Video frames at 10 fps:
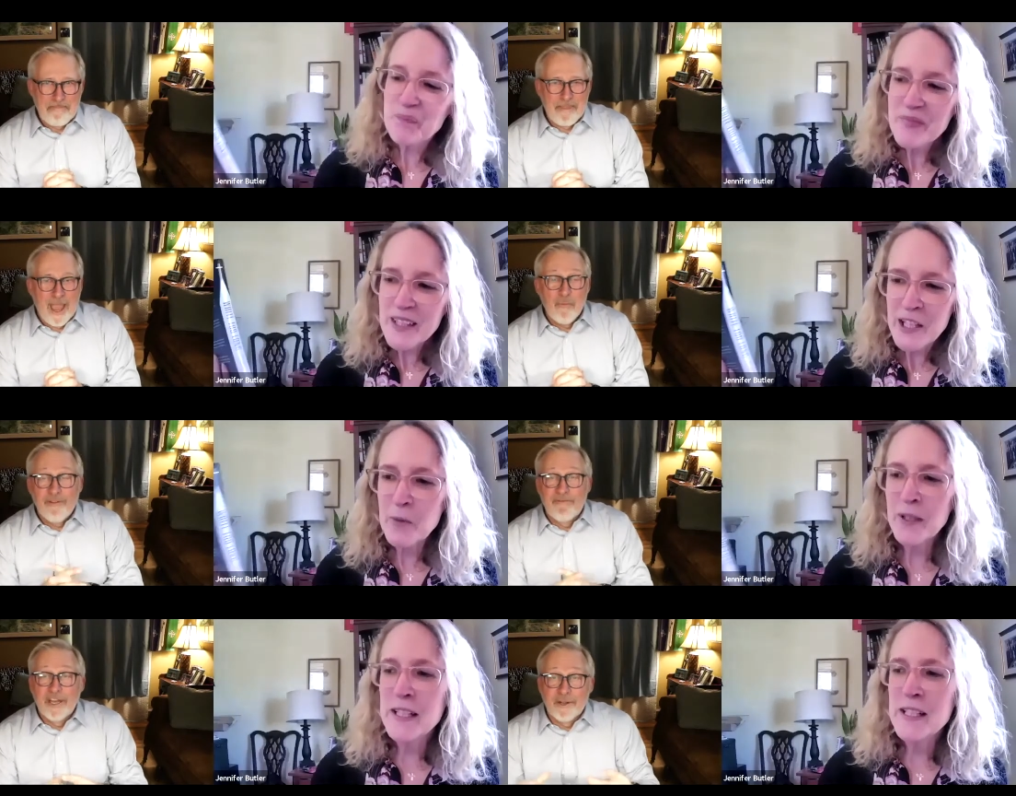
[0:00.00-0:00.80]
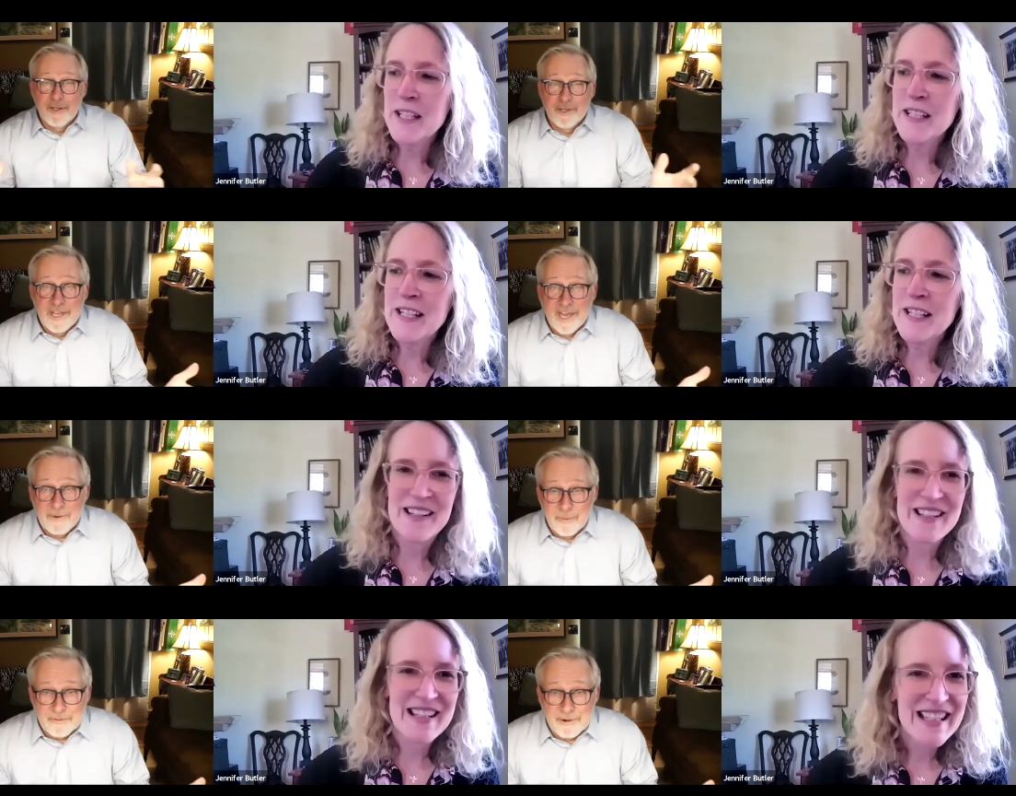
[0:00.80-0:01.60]
Speaker 1: And we've done a good
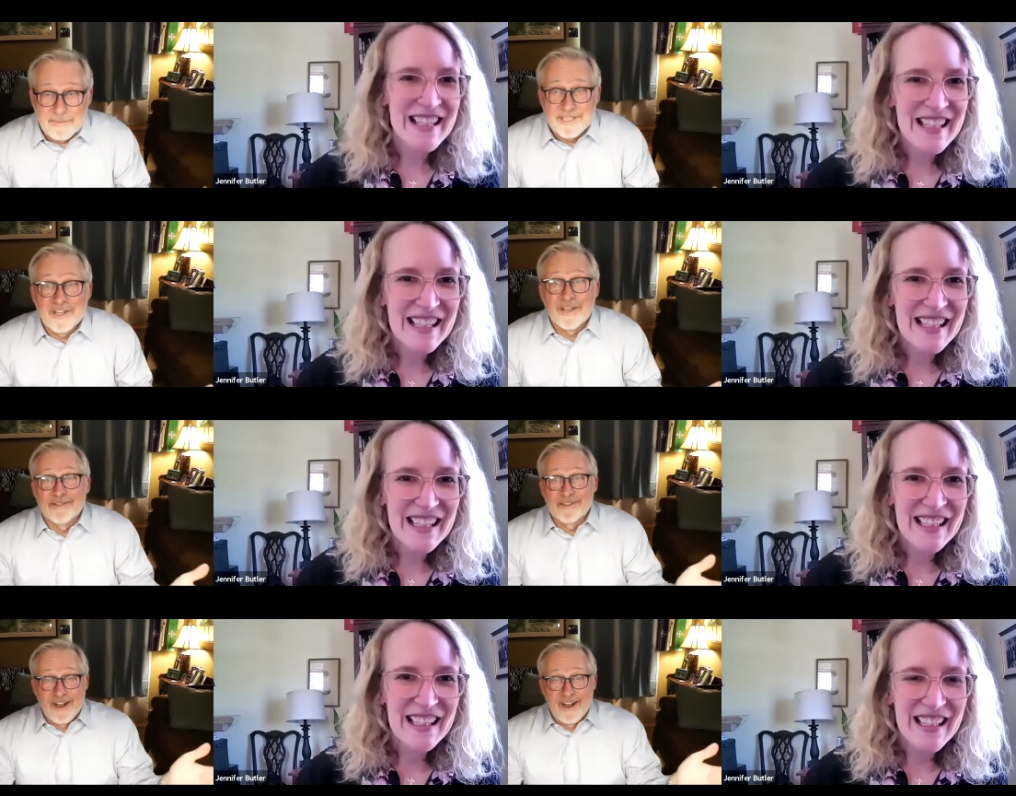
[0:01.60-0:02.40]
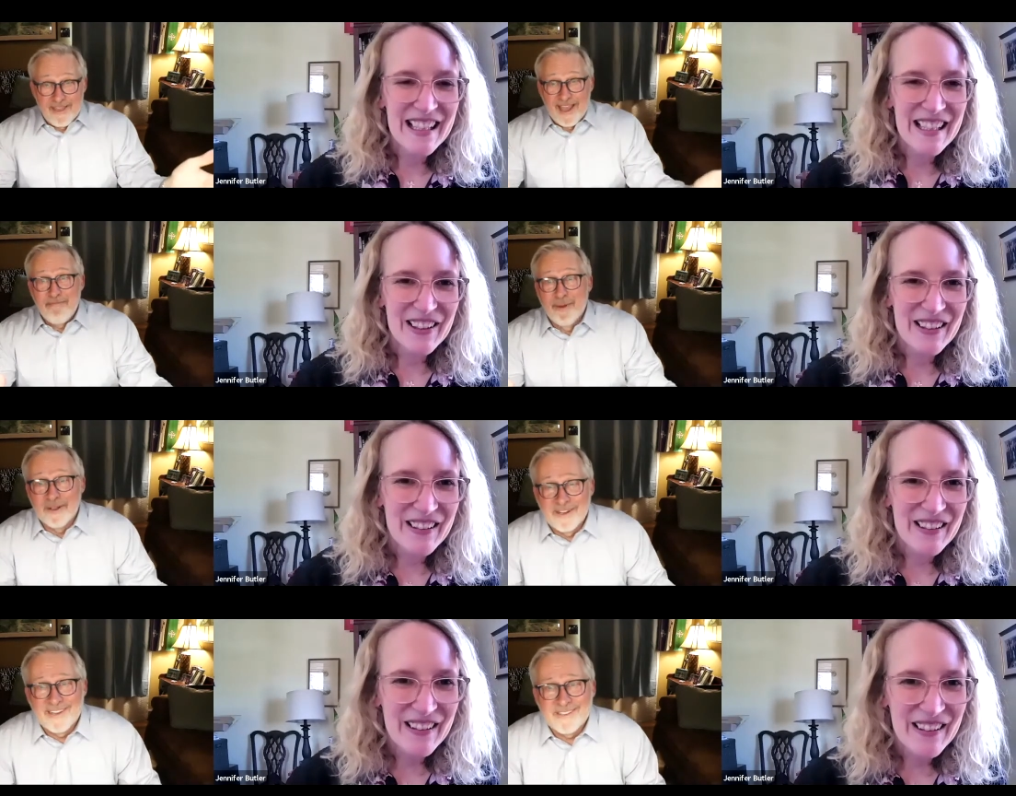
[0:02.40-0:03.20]
nod with Robbie Jones on that
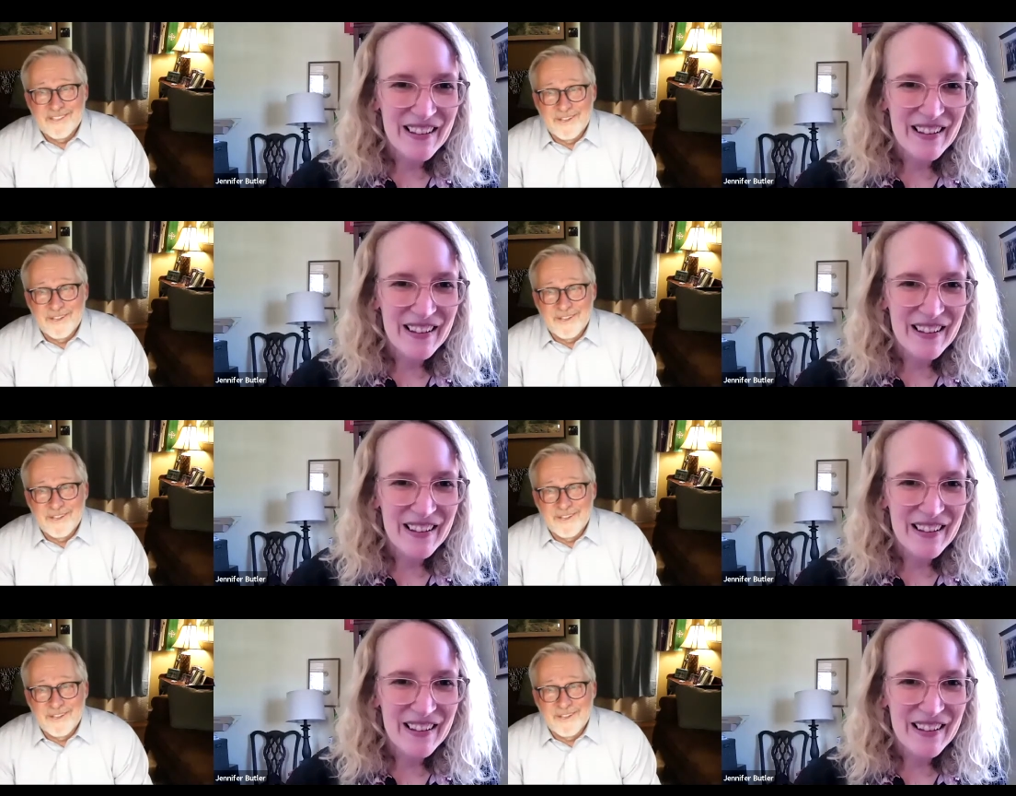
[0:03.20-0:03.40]
book. So